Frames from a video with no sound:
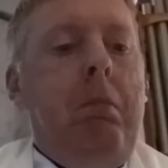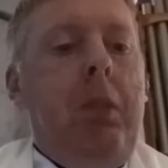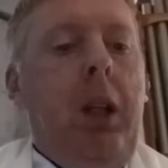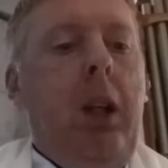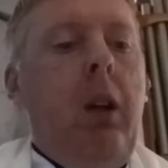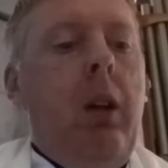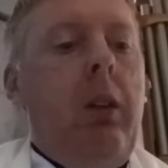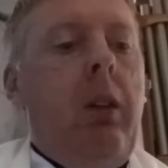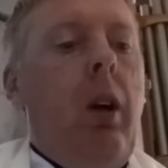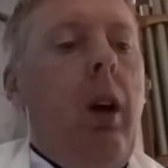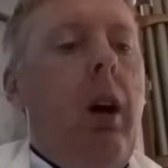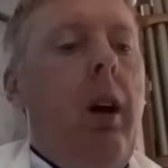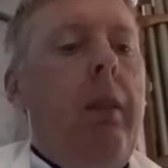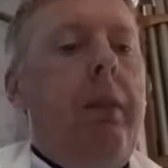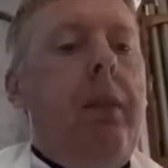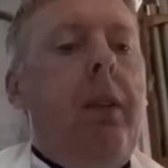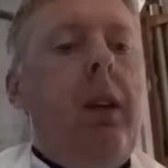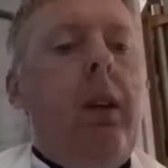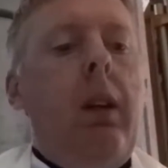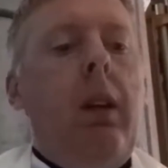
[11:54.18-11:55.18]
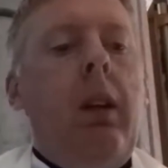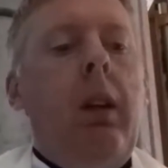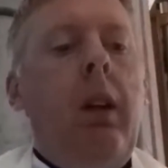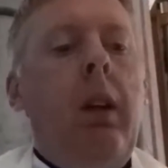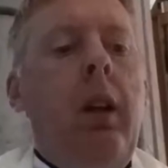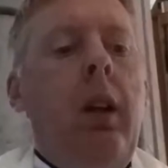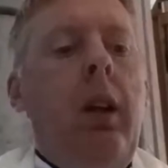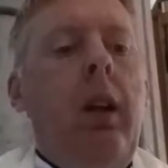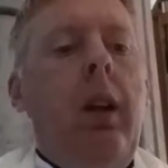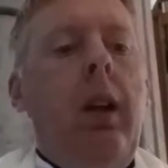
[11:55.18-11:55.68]
Because often
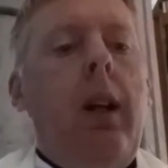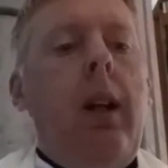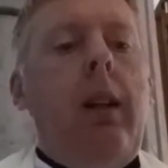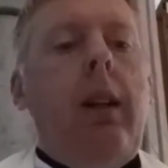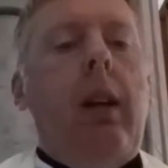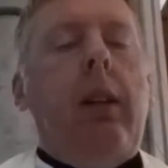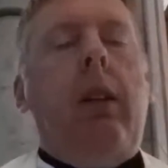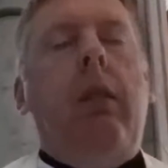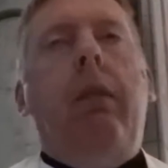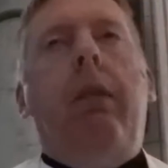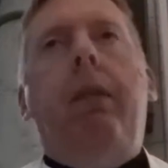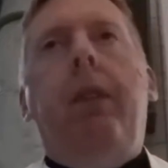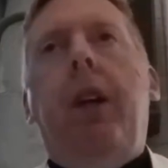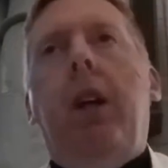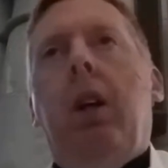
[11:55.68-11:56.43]
it doesn't